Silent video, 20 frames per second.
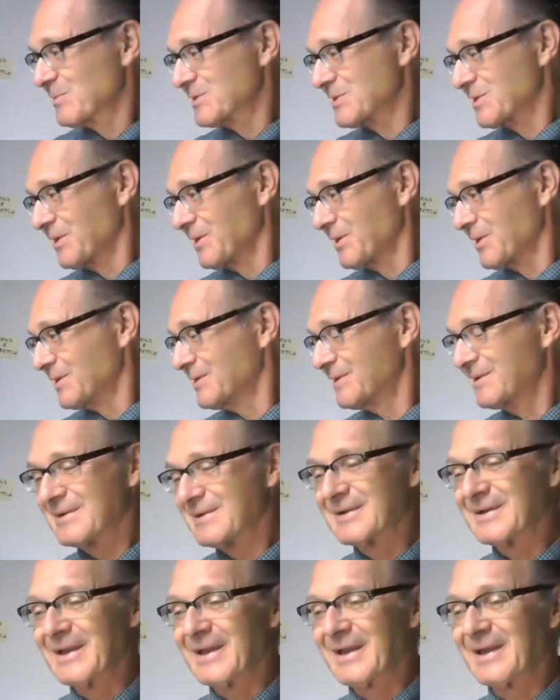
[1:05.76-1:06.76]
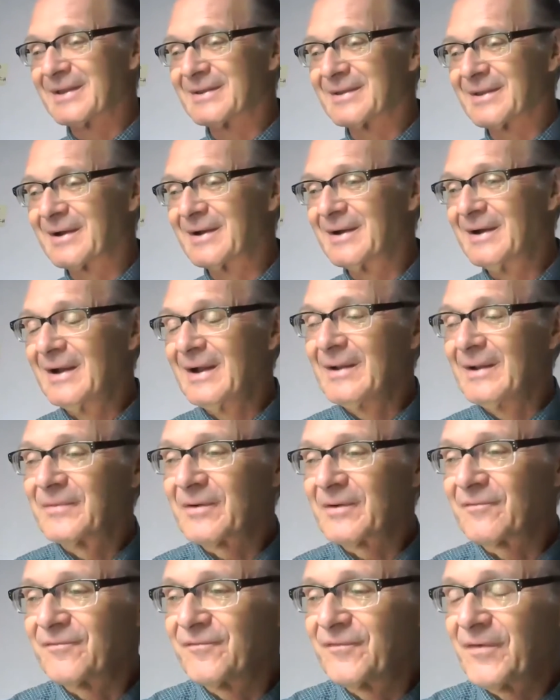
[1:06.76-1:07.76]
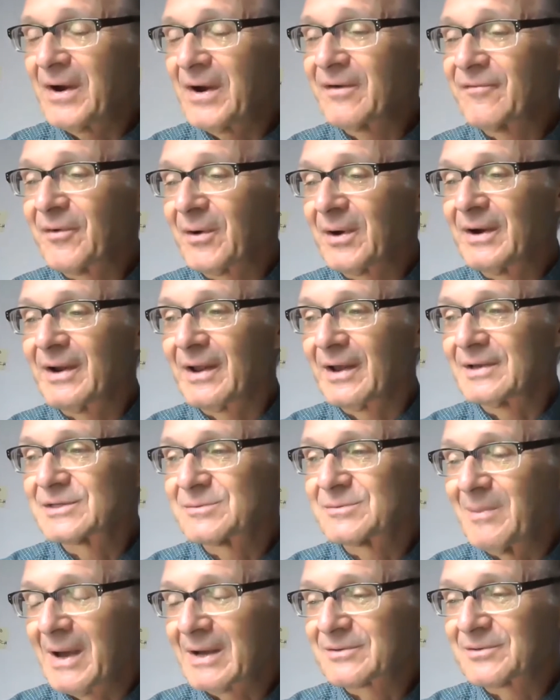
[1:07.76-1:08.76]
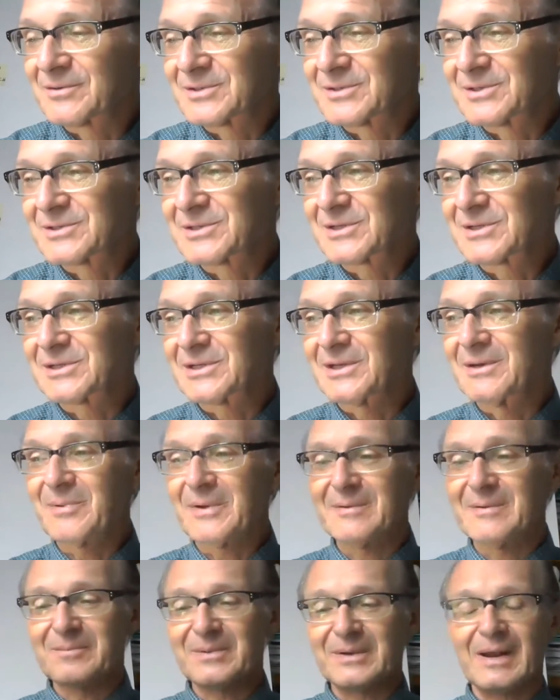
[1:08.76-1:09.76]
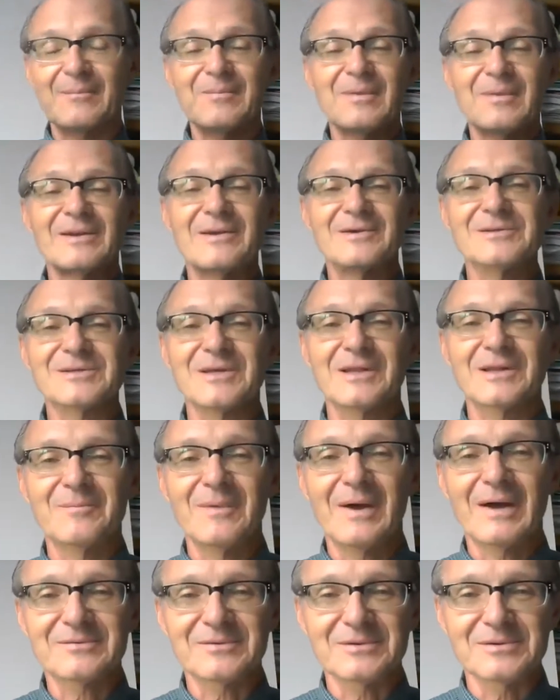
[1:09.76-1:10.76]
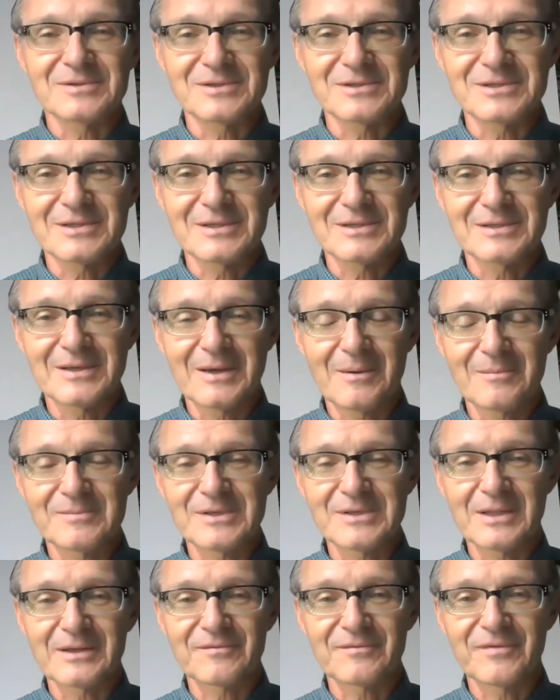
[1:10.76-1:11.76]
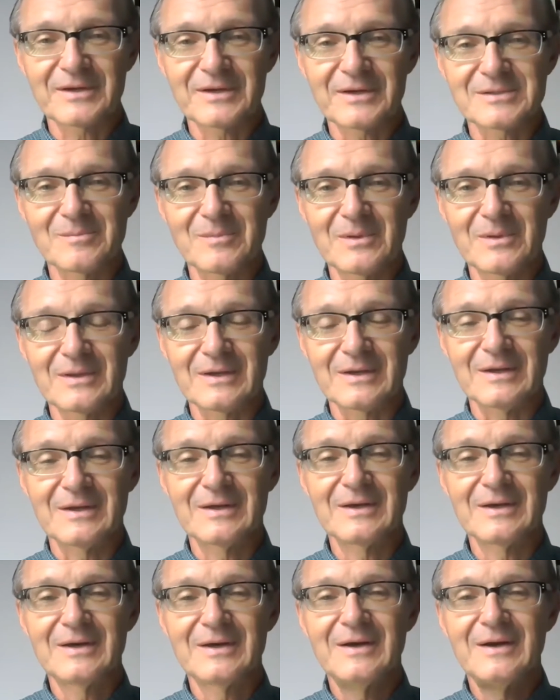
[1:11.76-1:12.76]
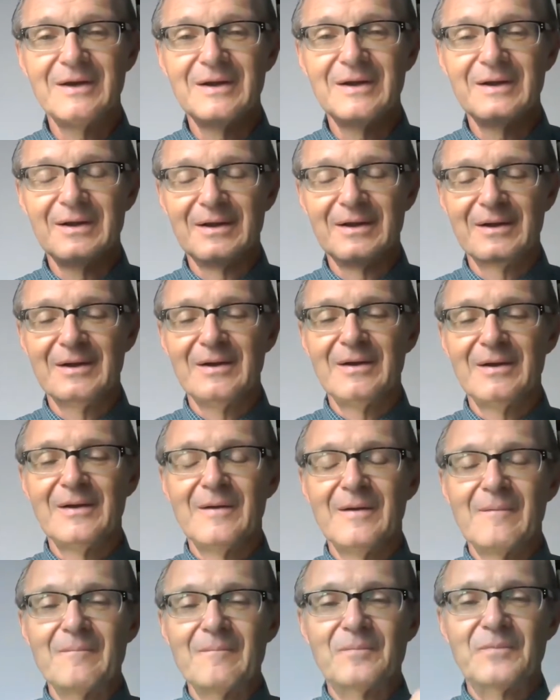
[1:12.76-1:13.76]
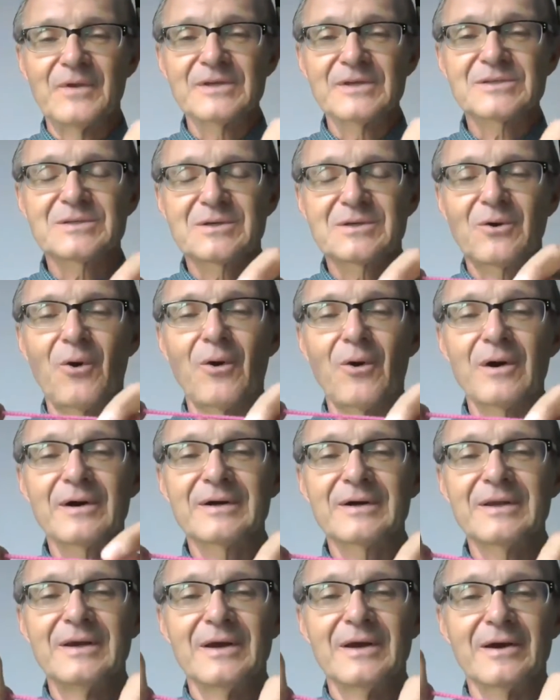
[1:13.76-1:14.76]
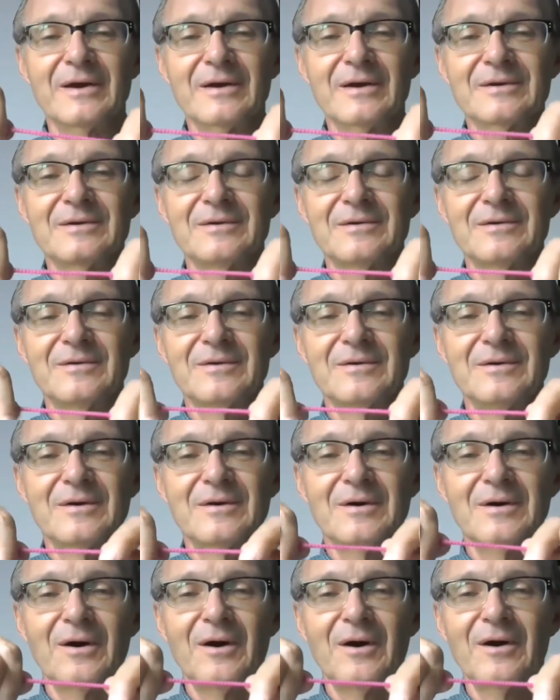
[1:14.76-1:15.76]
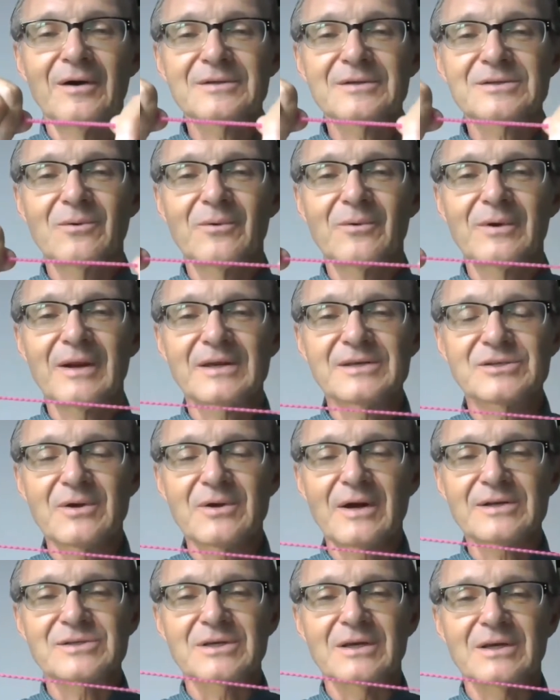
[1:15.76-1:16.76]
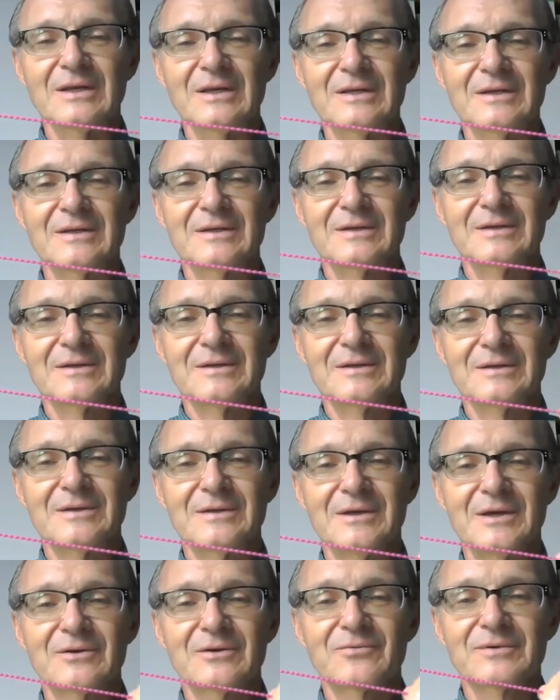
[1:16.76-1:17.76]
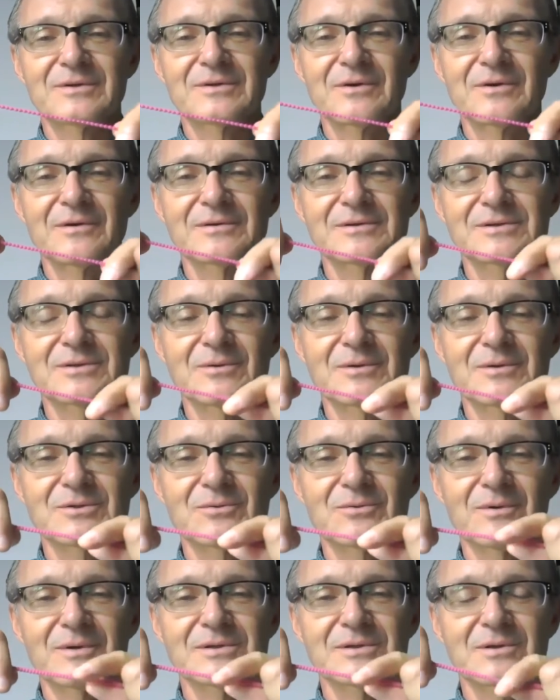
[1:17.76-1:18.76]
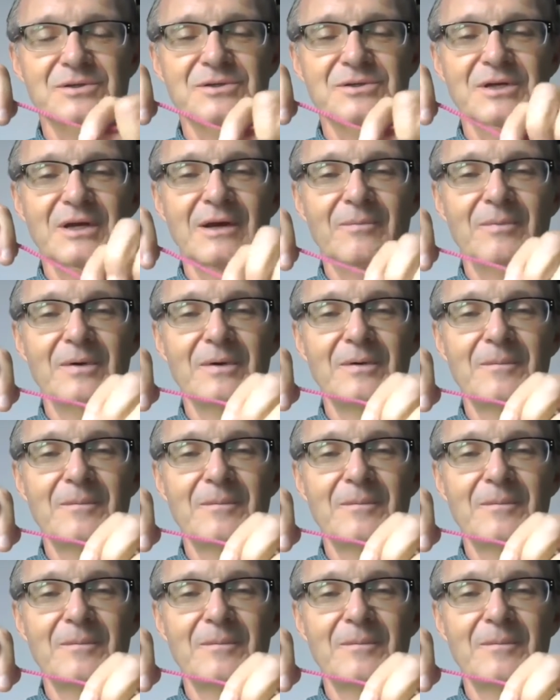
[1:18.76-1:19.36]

material, and they're very, very nice mattresses to sleep in, but I'm not here selling mattresses. I'm selling flexibility. This cord here, also when I stretch it, it returns to its original shape.